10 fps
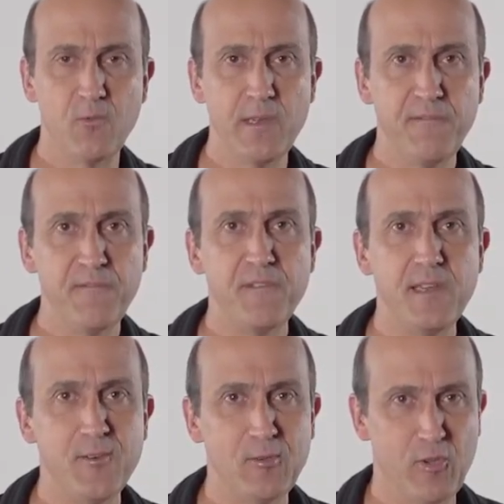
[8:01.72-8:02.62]
We
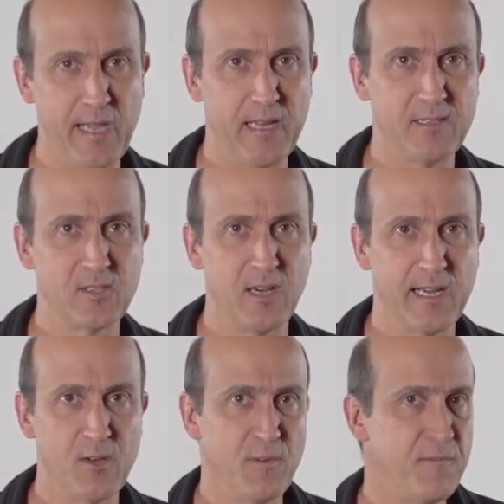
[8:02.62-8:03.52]
feel that
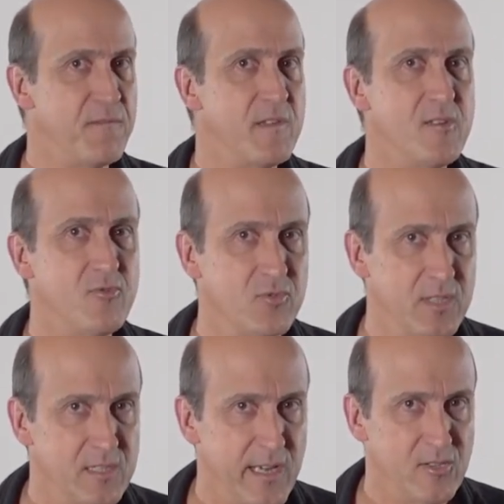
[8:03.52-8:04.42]
anxiety. We feel
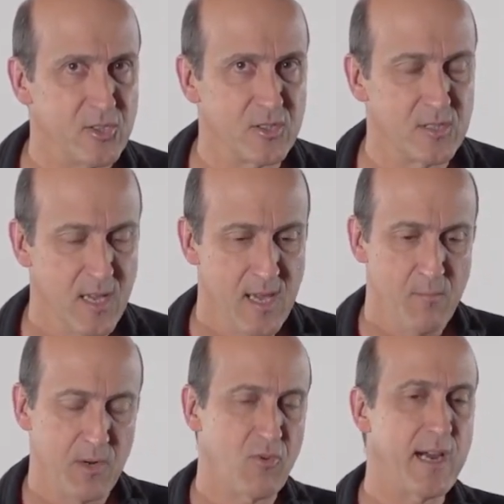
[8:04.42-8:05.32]
the tension.
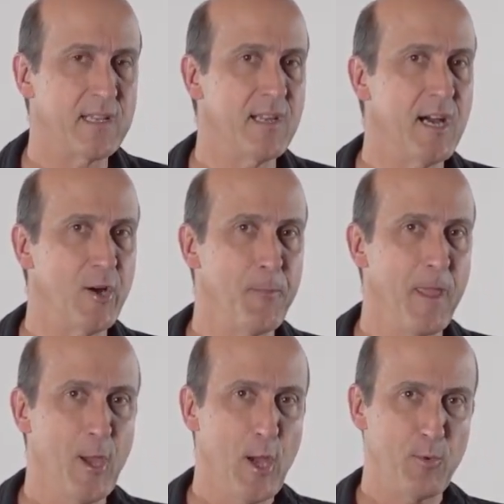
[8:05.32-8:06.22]
But right now,
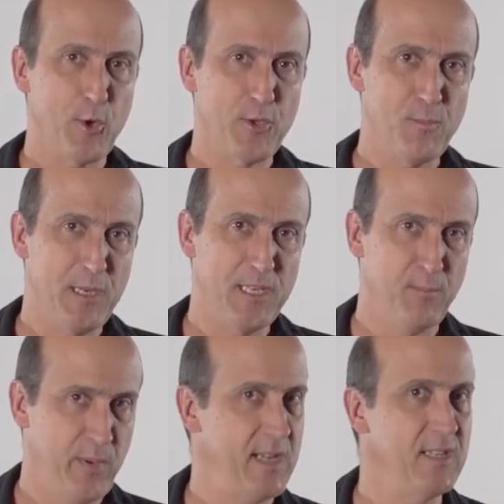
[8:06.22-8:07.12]
I'm going to be
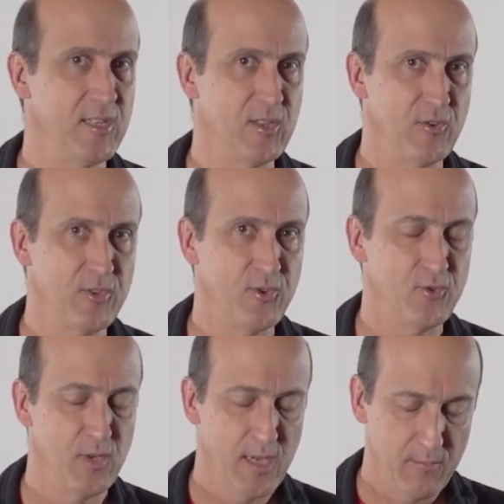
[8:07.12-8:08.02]
dependent on
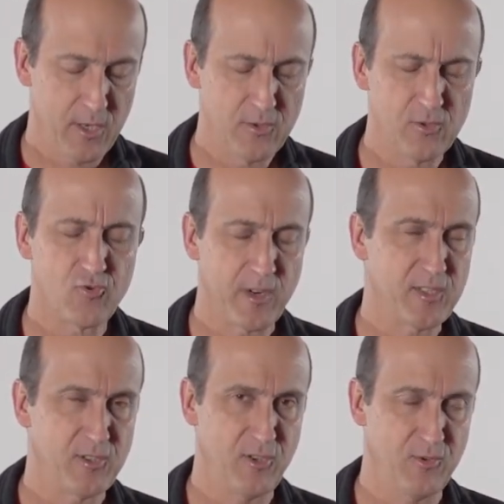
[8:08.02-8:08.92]
you. I'm going to
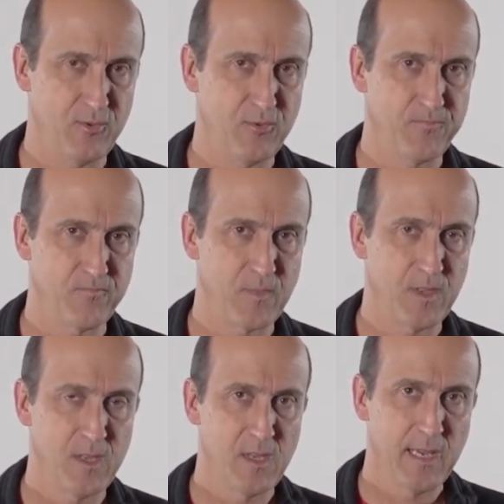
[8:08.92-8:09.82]
trust you.
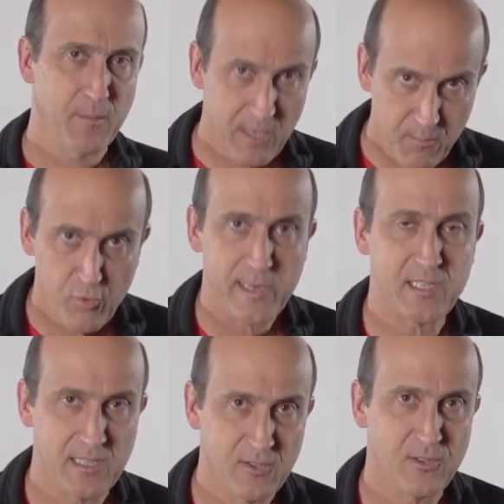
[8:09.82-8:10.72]
I'm going to
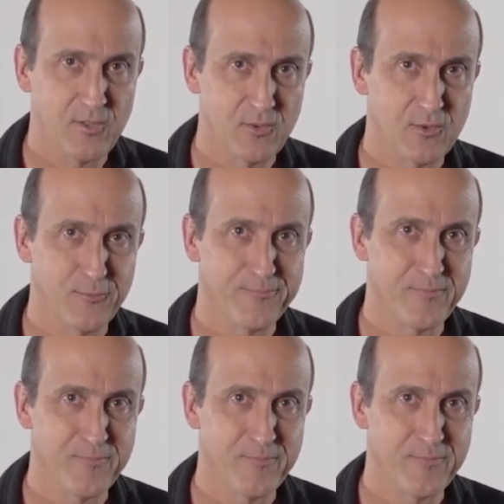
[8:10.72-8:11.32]
press into you.